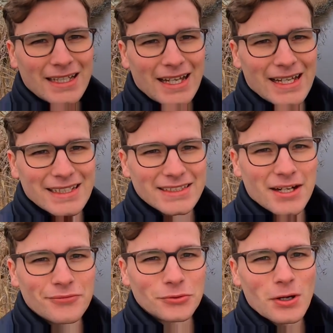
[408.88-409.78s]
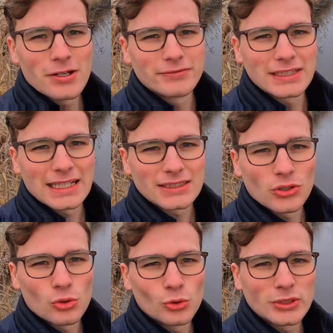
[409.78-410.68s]
And I've arrived at
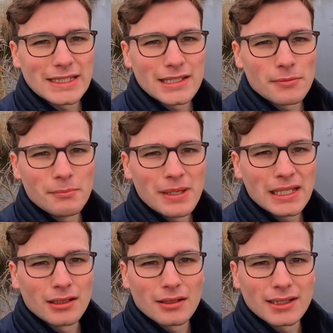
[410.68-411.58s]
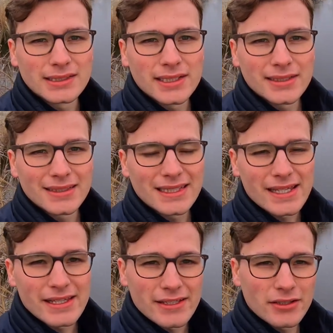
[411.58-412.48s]
Horsey Mill, as you can
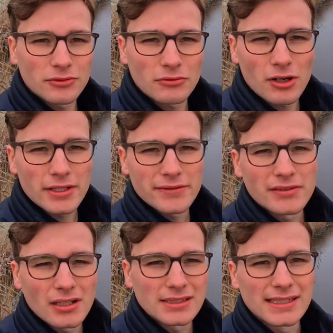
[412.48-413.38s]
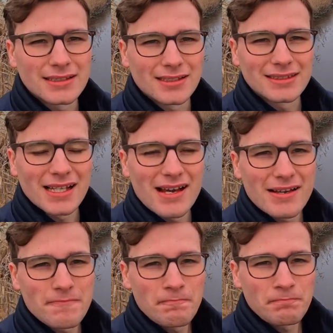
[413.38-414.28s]
see right in the far distance
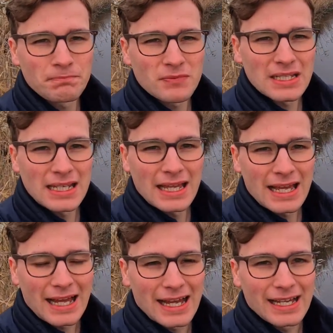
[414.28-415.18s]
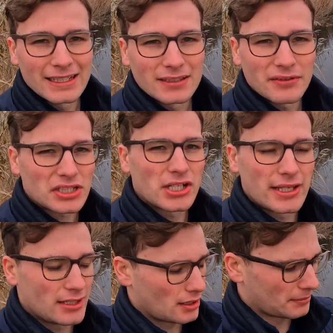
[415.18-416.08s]
there. And I'm
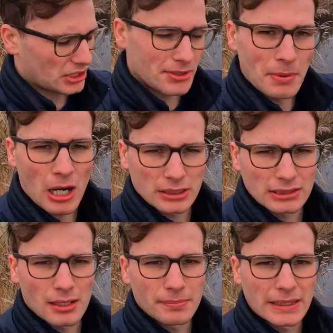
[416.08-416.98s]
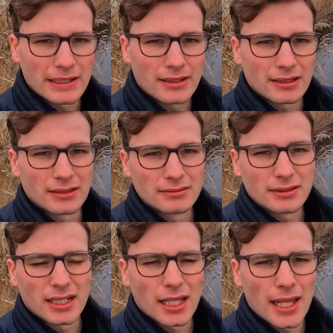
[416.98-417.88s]
actually parked up in a
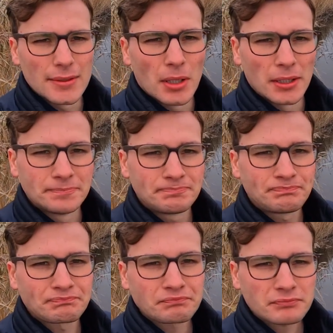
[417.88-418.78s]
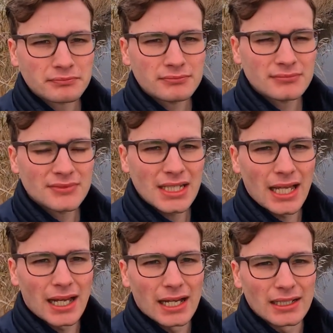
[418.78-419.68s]
lay-by
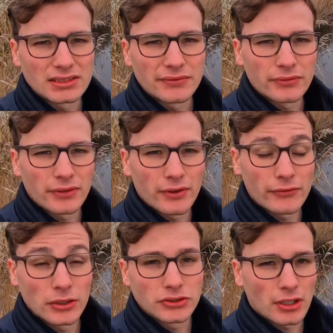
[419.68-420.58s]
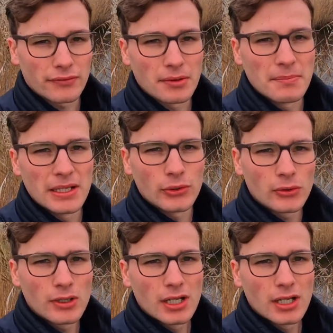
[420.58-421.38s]
to photograph the mill